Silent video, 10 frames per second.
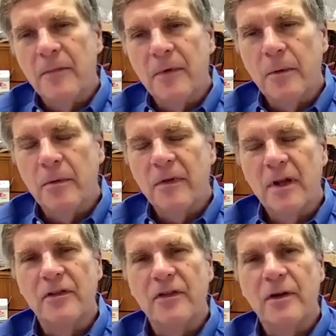you're
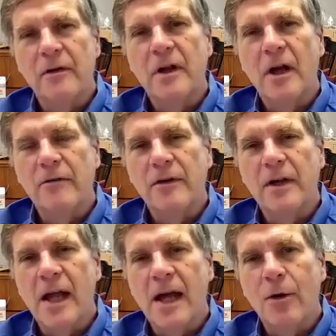considered covered
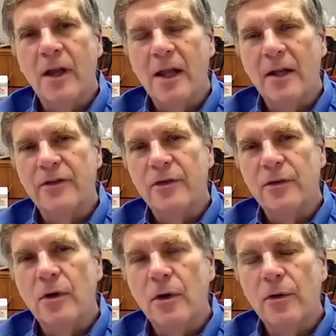now unless
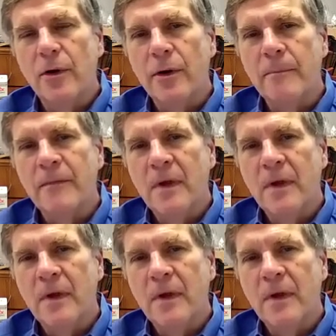you're older,